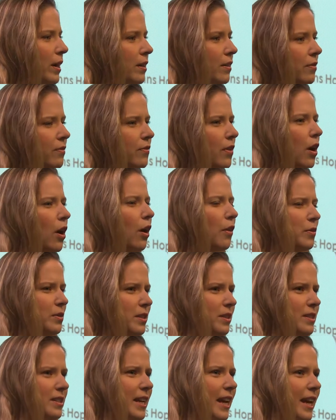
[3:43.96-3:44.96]
it involves
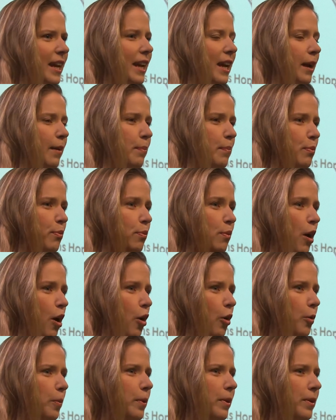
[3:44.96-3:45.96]
is taking a
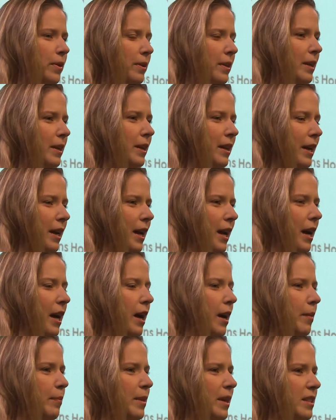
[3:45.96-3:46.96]
probe
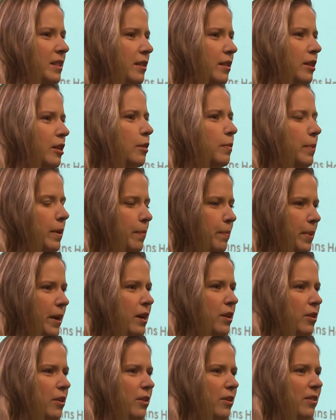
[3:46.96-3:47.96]
that's a little bit
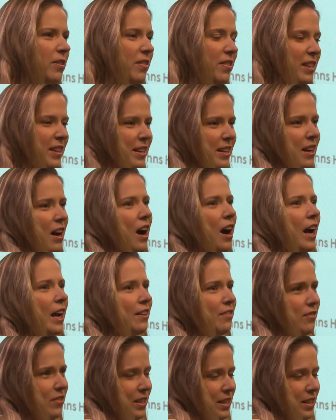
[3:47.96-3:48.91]
bigger than an IV